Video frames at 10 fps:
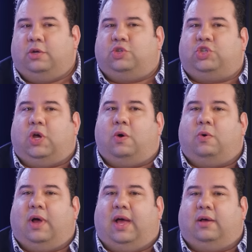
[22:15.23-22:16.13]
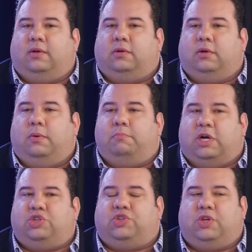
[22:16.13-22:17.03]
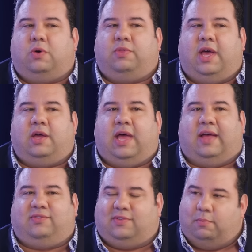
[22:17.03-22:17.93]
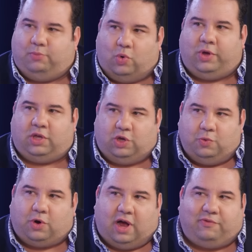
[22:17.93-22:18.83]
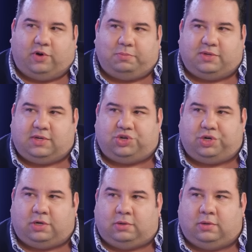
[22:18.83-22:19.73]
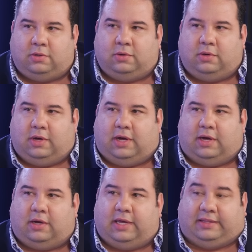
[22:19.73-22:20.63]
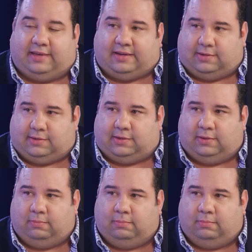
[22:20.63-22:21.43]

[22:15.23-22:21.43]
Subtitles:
So much so that at some point you were offered a position in Tecsys.